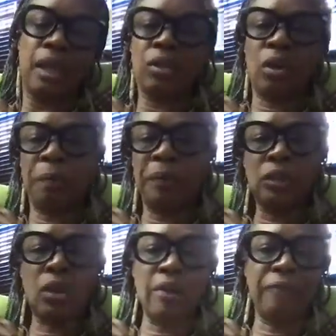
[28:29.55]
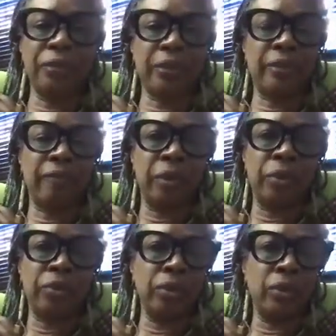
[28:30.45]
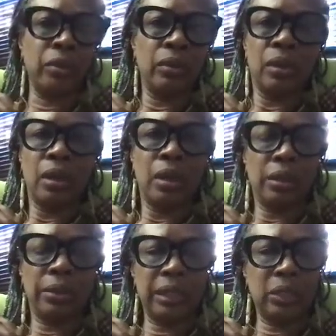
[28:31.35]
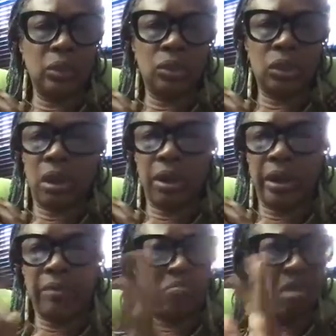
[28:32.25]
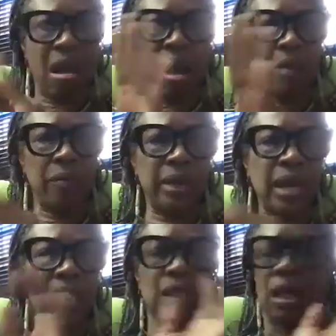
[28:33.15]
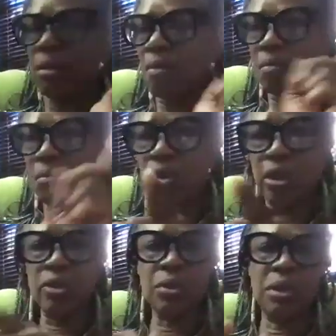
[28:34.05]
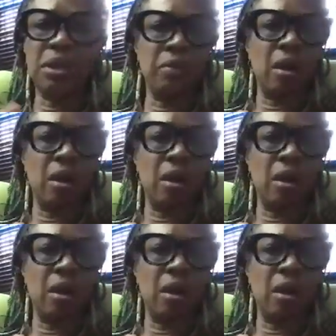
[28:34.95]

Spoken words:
Don't be sorry for the confusion. There is no sorry. We guys, you didn't do anything